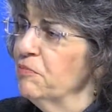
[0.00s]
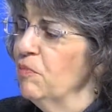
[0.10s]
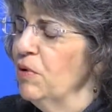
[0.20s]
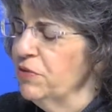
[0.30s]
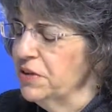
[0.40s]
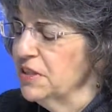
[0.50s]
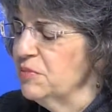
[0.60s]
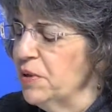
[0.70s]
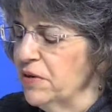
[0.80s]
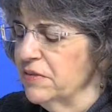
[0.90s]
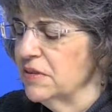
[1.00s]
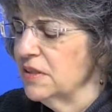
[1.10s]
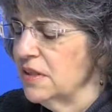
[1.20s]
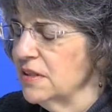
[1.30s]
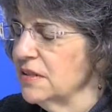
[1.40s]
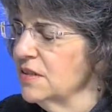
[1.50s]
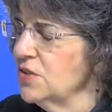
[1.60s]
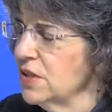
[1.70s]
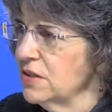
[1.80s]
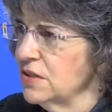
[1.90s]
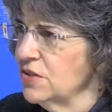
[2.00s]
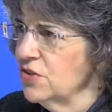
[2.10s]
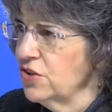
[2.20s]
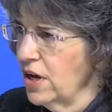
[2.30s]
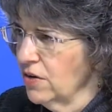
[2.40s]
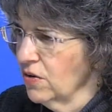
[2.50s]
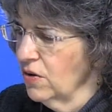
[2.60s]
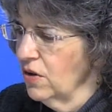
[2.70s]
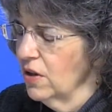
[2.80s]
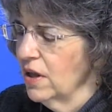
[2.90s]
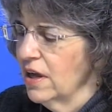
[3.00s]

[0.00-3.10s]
both in the spirit of the season and just in general,